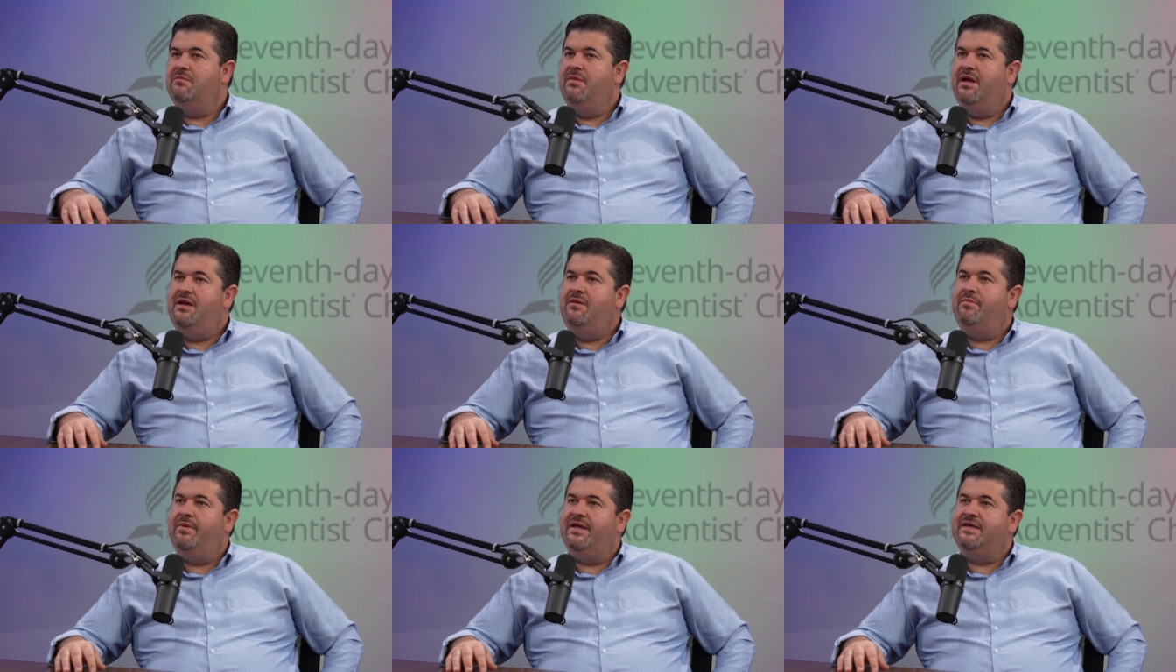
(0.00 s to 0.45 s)

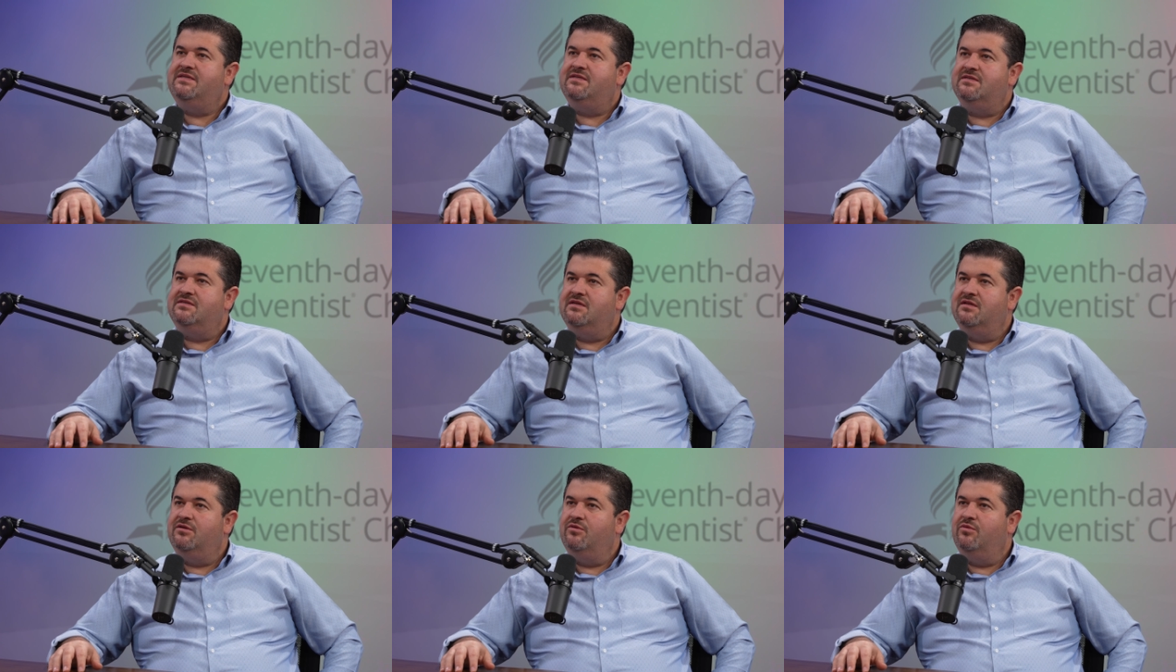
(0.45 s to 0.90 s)
Many
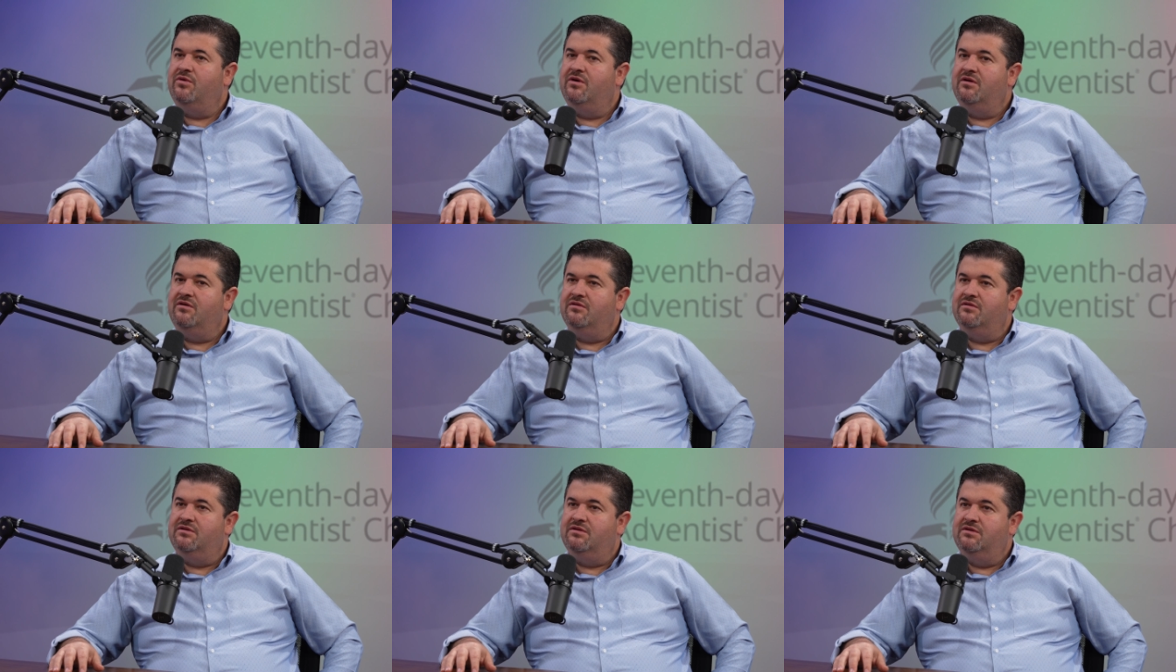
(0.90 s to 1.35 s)
places in the
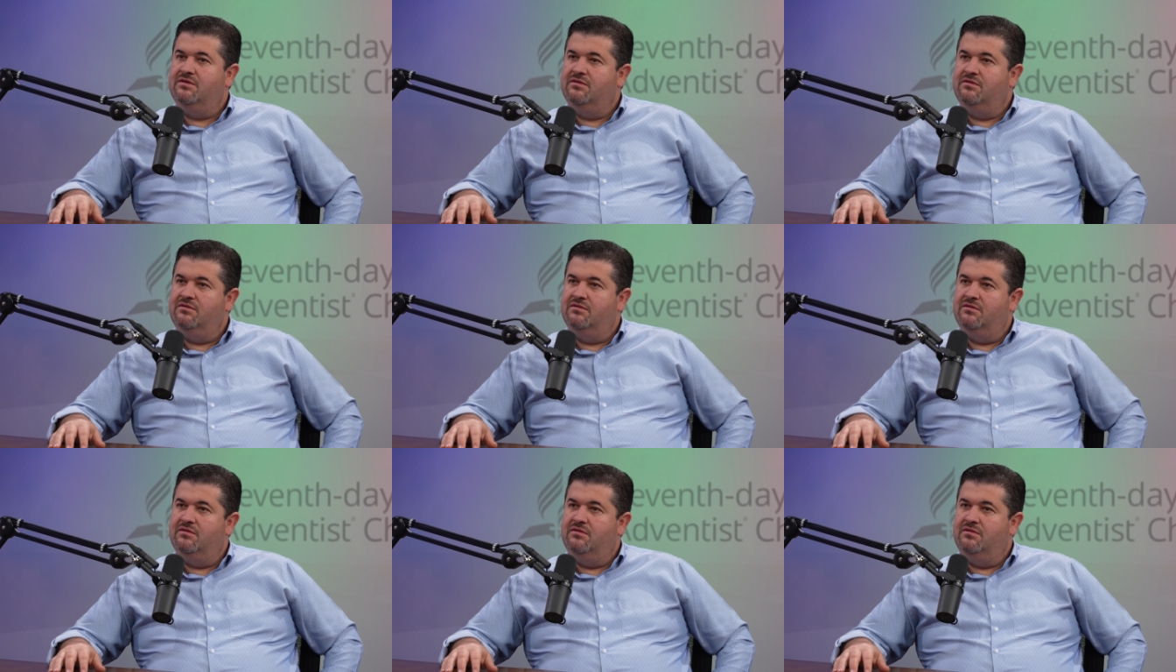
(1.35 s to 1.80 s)
world
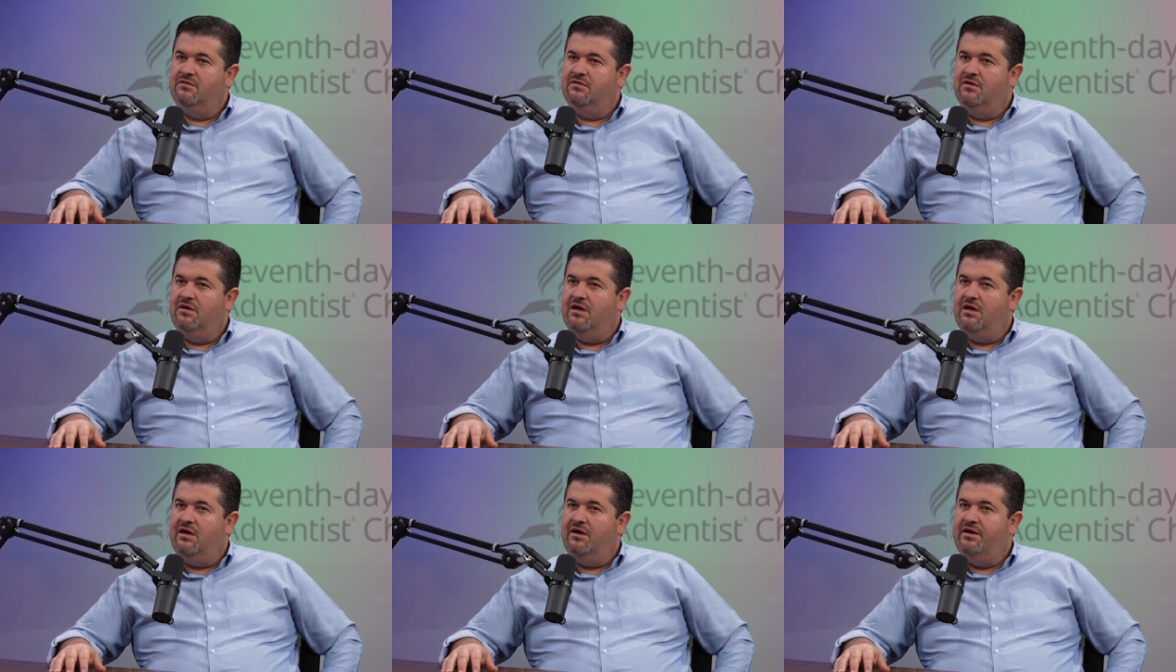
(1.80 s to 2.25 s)

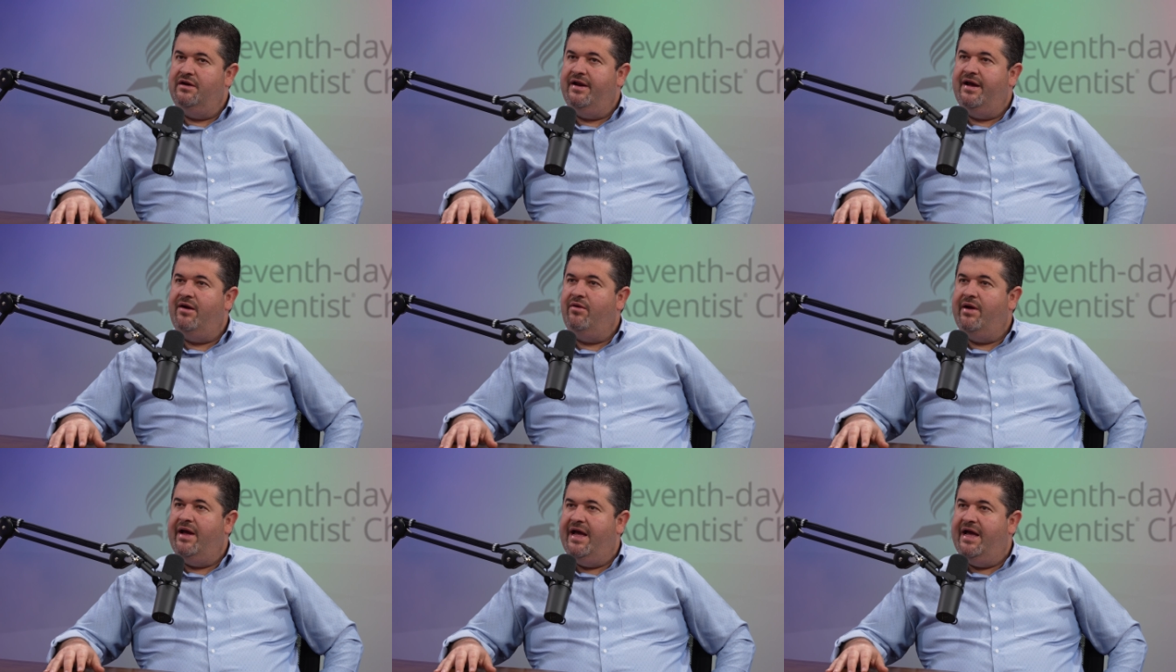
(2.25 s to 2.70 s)
are now